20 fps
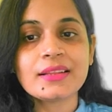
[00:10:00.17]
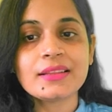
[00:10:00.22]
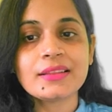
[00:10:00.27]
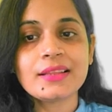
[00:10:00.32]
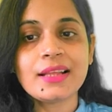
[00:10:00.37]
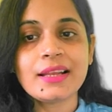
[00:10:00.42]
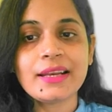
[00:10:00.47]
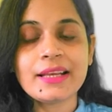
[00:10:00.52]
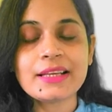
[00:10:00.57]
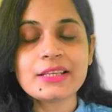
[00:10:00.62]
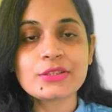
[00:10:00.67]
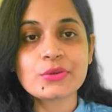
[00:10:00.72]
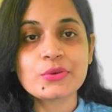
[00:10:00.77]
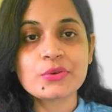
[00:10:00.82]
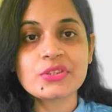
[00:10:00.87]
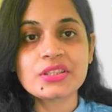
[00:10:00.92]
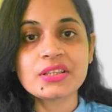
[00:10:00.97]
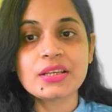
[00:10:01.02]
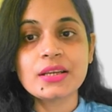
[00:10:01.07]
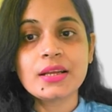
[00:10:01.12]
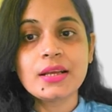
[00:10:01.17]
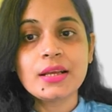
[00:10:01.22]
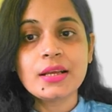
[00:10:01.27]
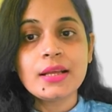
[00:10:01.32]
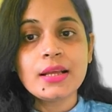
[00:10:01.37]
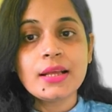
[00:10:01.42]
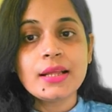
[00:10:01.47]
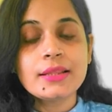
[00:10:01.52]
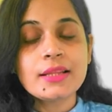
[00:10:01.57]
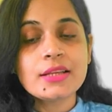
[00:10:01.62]
The next question.
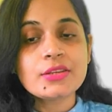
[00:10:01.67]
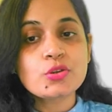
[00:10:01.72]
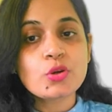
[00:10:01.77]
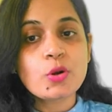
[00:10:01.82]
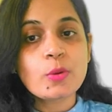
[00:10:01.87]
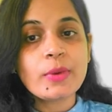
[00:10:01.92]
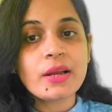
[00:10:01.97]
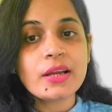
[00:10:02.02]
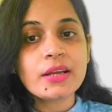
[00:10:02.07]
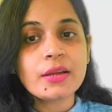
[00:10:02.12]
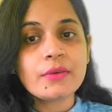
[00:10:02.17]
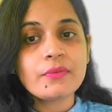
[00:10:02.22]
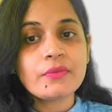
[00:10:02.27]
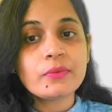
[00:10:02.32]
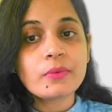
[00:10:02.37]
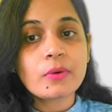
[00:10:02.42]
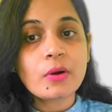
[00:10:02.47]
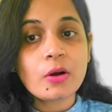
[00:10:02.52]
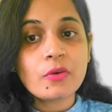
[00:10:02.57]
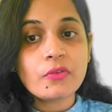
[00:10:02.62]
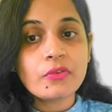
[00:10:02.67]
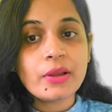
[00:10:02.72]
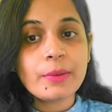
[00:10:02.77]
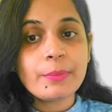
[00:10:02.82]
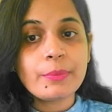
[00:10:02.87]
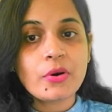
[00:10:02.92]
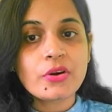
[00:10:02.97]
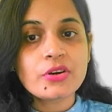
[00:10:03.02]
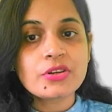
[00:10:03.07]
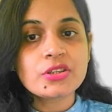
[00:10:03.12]
The stomach of a
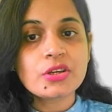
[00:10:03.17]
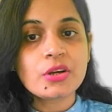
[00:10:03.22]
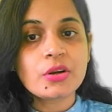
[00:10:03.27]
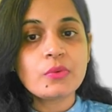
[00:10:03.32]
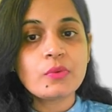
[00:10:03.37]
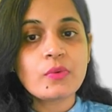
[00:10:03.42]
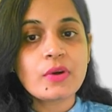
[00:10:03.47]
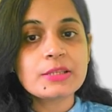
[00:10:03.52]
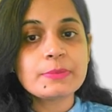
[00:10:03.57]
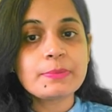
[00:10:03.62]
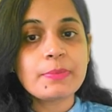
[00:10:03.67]
person was